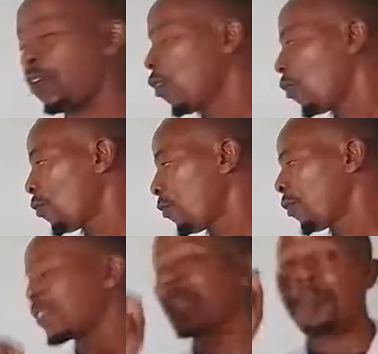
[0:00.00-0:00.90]
of
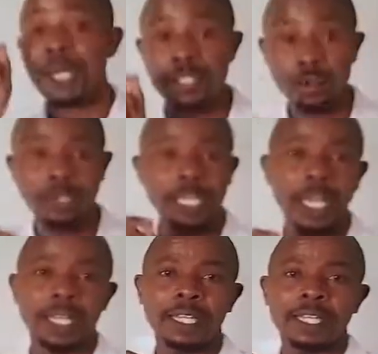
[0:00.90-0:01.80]
the
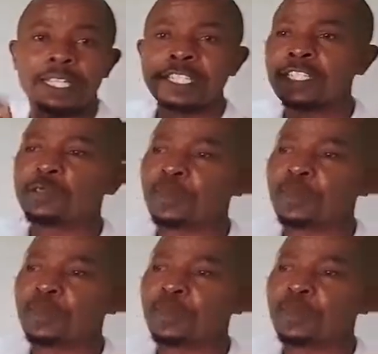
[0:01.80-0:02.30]
persona, this